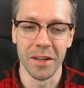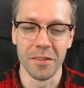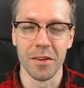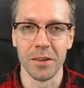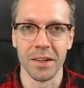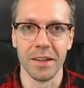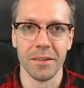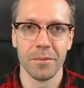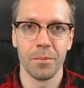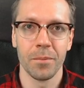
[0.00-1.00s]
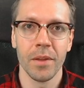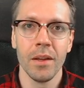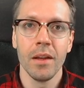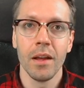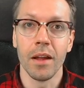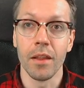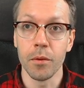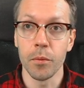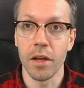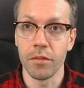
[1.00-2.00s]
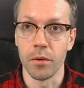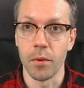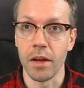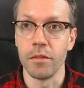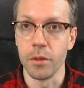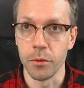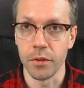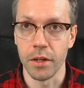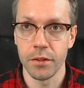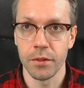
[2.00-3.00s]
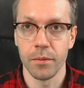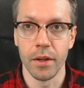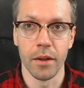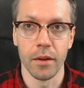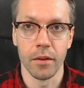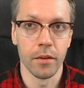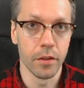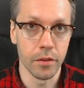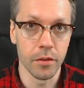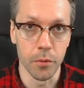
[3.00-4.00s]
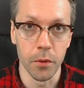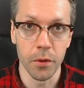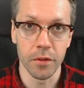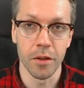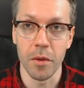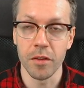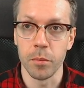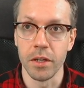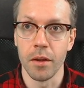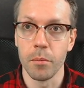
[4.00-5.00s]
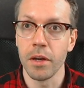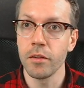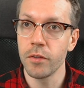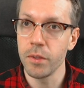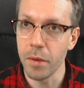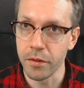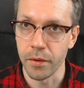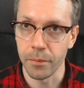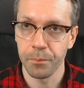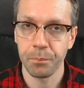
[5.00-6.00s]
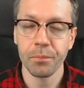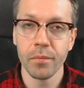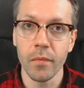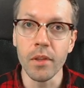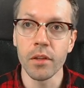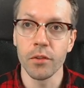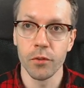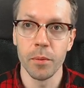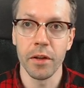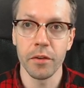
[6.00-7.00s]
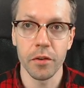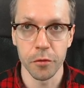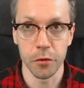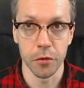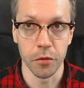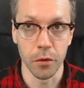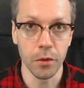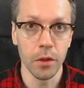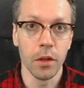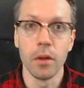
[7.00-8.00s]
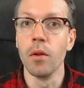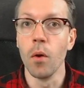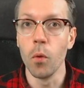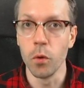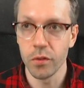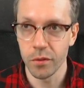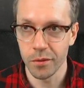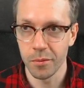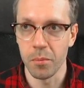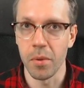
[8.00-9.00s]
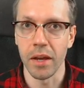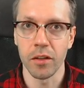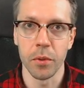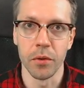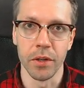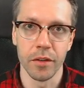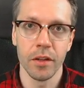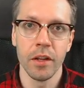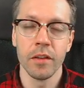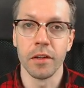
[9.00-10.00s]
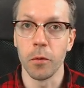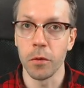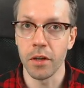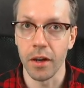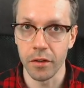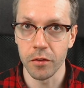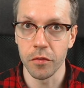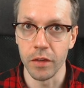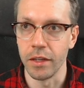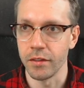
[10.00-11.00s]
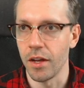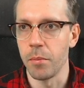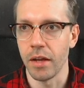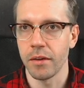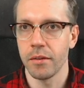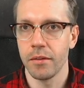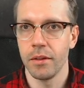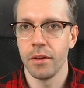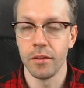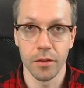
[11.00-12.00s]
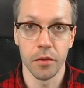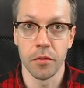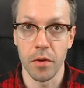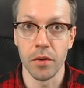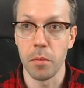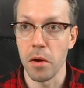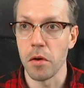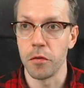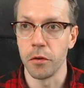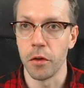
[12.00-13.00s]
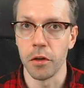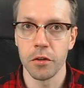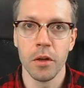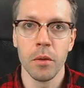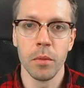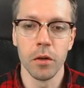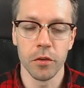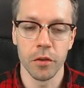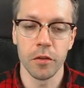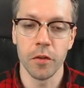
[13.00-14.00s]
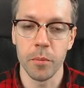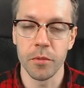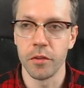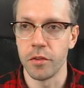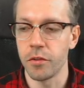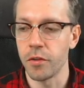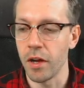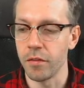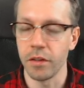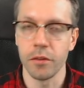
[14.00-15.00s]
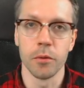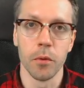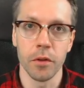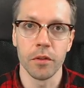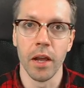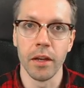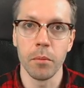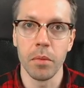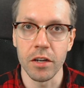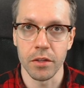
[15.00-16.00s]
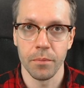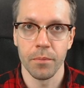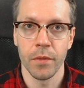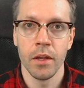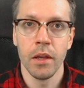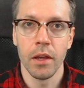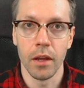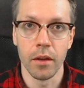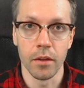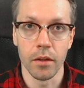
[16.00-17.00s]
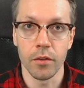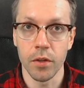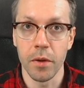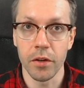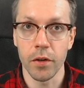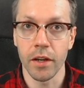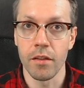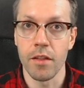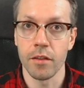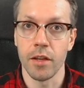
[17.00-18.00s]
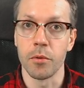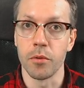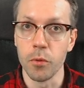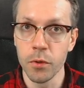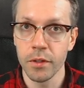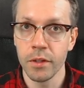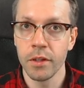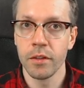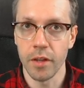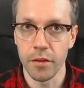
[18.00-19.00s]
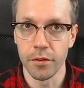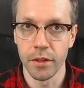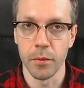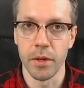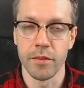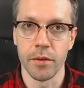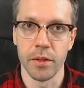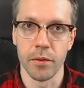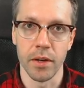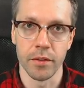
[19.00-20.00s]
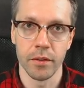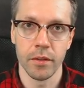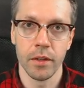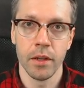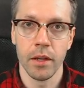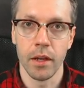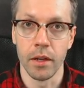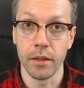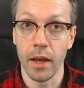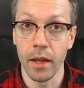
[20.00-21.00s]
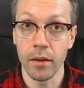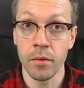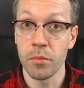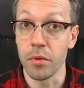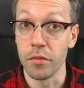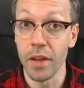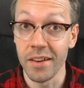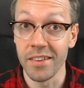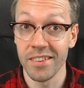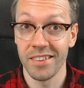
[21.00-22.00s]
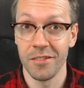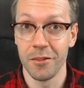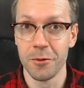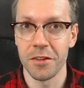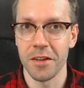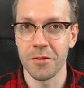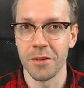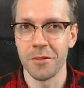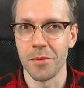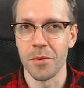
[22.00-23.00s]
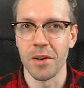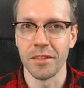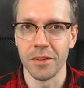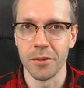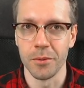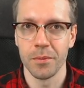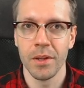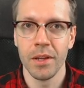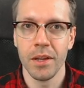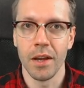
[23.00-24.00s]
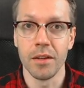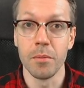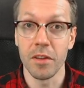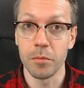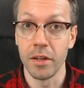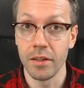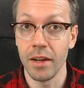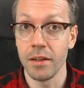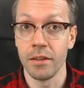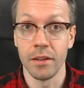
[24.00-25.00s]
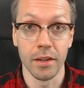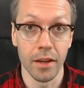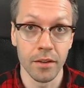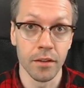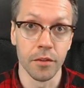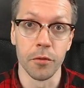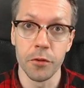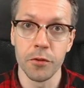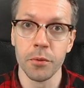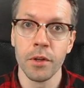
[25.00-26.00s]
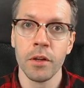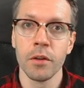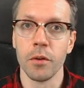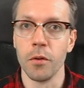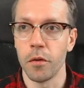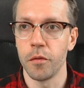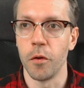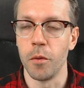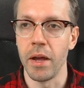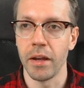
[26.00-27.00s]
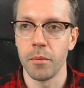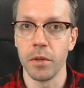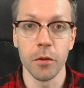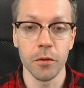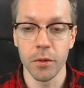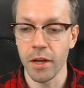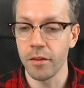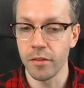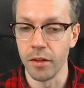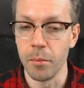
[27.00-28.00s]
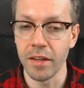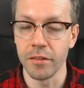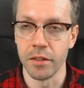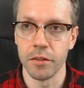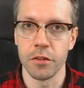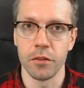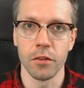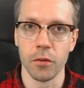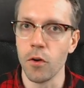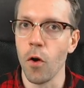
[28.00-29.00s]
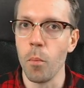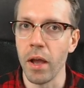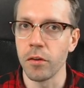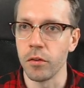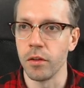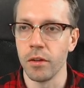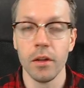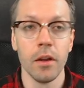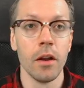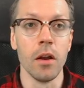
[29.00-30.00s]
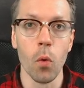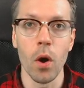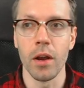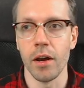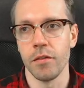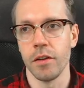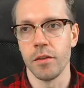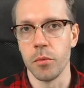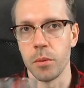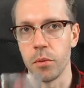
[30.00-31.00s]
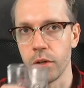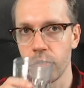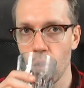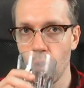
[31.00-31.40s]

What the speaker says: it very clear. And then we have the right view stage. And this is a work that must be done by a stream enterer. A stream enterer, first of all, knows by experience that all kinds of feelings are bad. And this is a very powerful knowledge because it stops the striving towards gaining pleasure. And a stream enterer can thus uproot suffering whenever it arises and can prevent future suffering from arising too. And he must maintain, again, his virtue to not fall back, because you can still make the decision to go back to the lower life, as the Buddha put